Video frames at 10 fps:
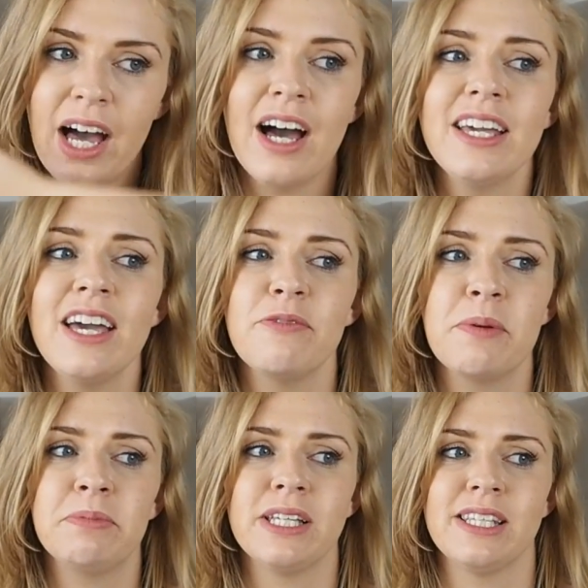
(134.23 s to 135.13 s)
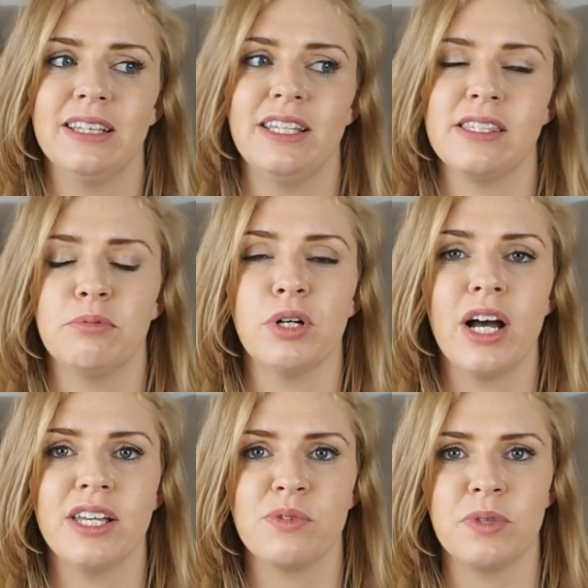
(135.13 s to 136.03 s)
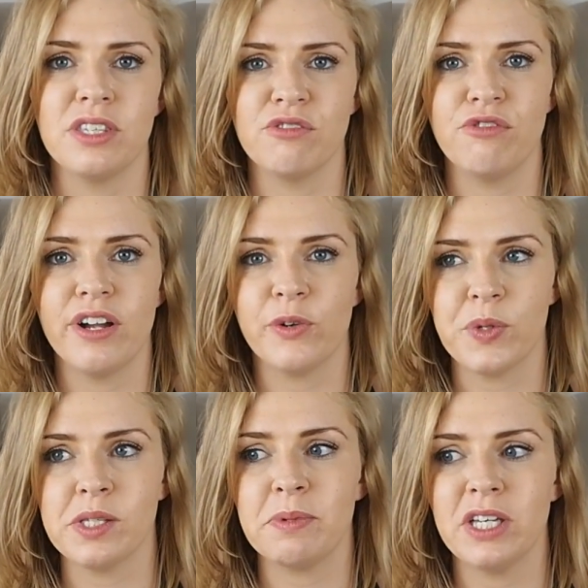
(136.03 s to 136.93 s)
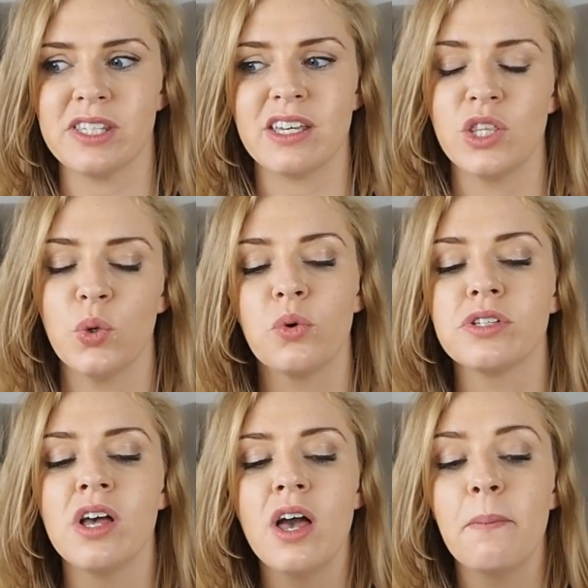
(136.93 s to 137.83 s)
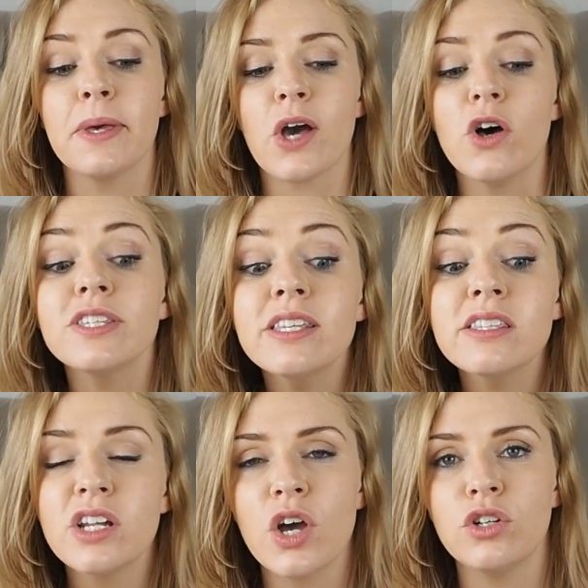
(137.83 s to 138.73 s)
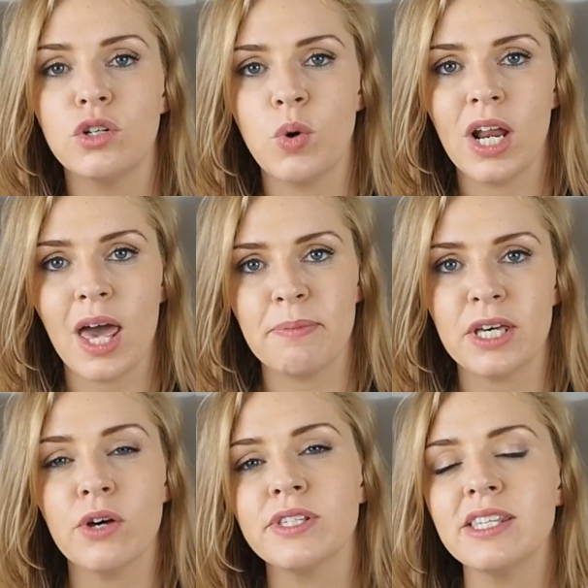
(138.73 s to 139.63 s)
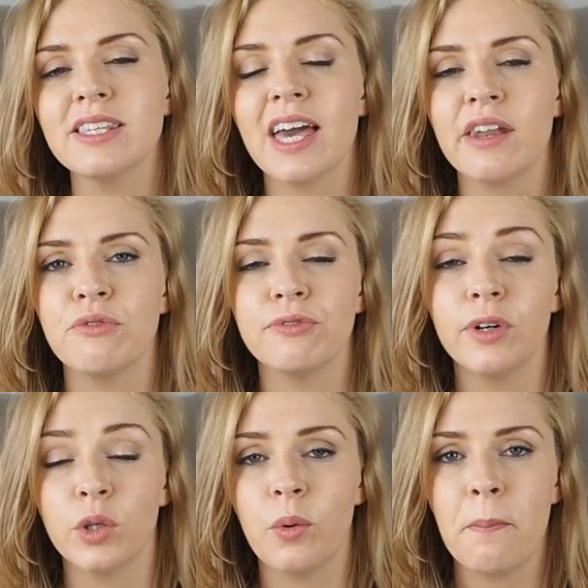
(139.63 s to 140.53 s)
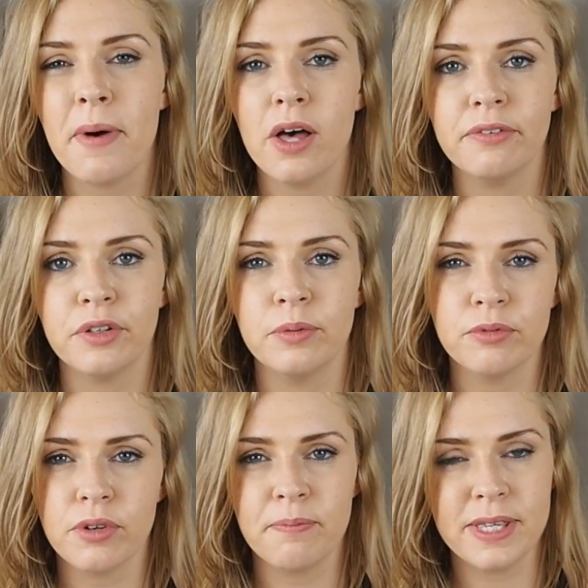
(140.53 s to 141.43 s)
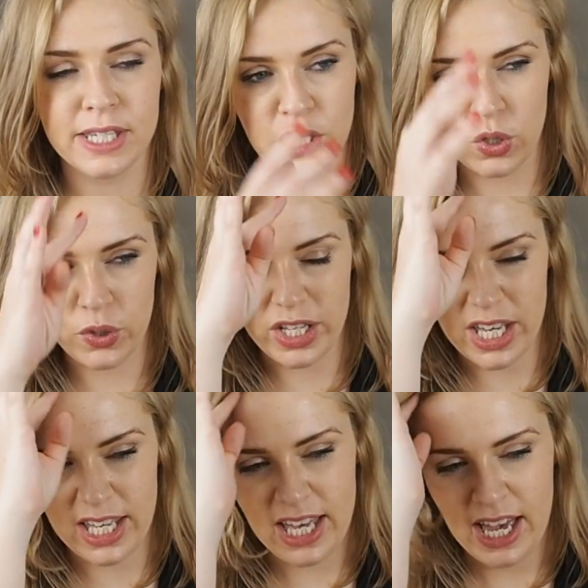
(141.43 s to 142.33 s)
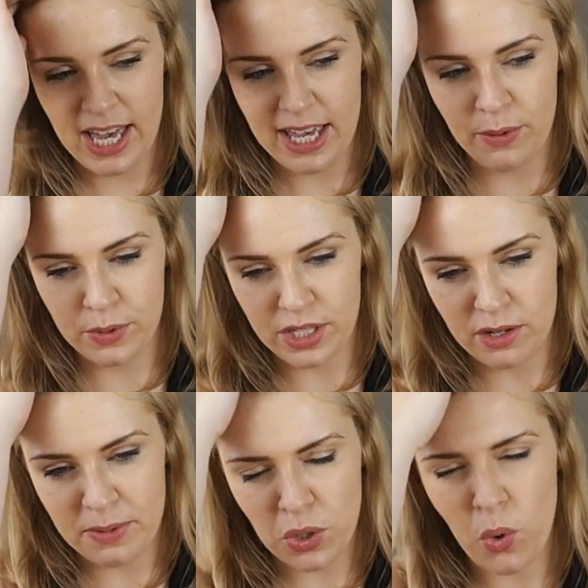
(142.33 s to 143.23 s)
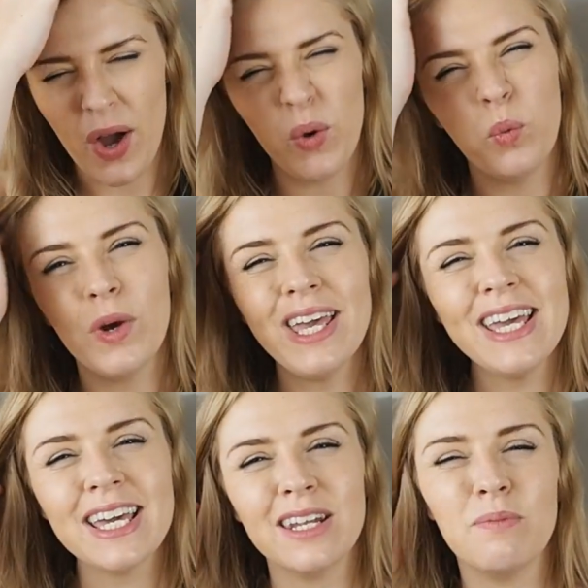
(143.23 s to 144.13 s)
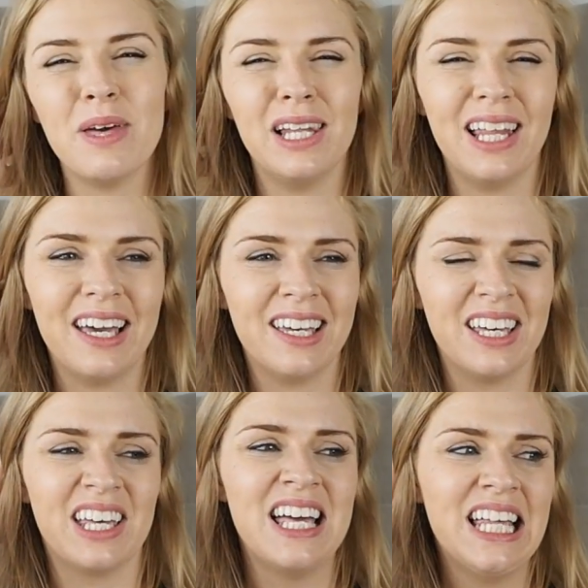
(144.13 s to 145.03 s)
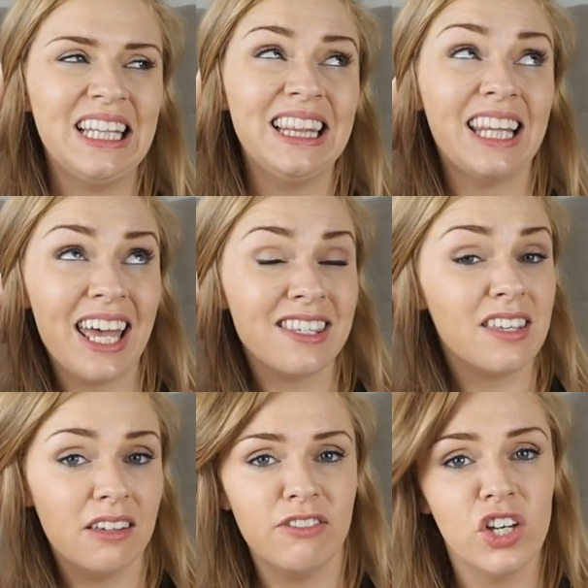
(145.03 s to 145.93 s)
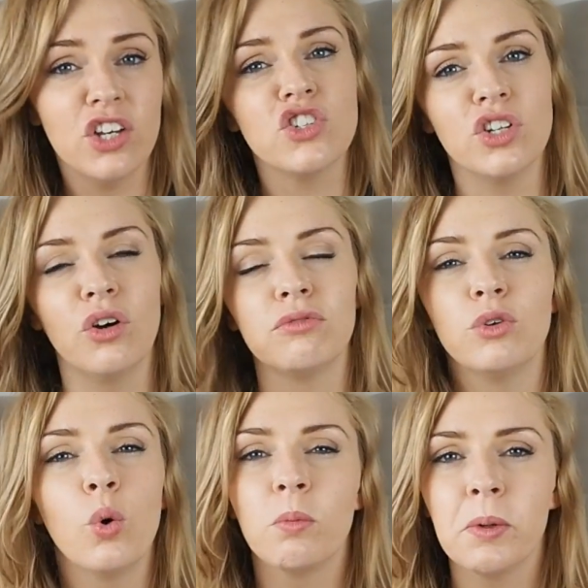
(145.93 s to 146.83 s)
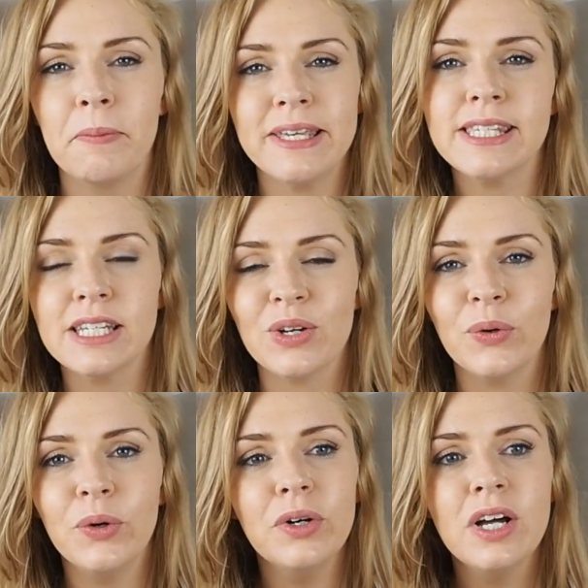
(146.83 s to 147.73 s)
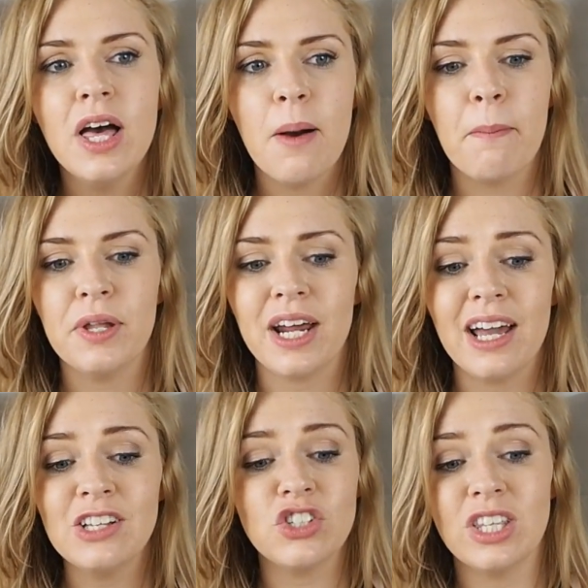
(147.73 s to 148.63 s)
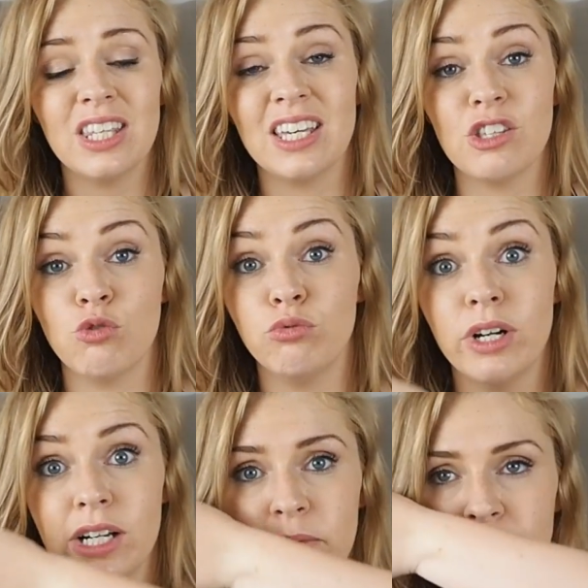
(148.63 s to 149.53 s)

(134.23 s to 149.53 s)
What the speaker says: I have been pleasantly surprised with this fragrance, because I thought, because it's an eau de toilette, because it's a kind of follow-on perfume from Miss Dior, that it was going to be quite weak and a bit like a lesser version of normal Miss Dior, but I actually think it's really